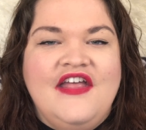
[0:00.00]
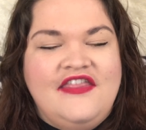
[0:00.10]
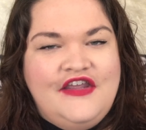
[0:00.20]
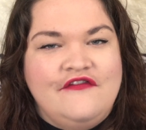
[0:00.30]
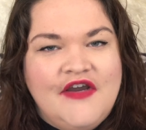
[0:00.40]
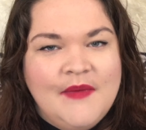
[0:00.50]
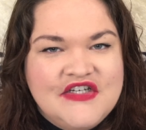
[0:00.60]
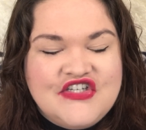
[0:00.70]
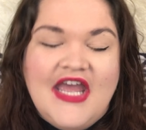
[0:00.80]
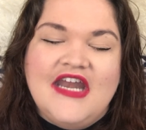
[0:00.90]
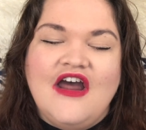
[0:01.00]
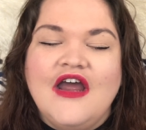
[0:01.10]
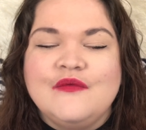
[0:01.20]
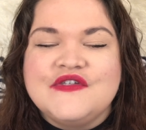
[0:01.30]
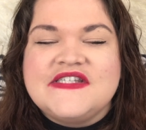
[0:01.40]
Thank you very much and
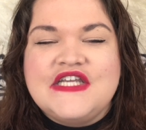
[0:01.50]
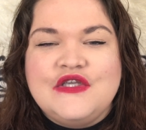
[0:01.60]
I will see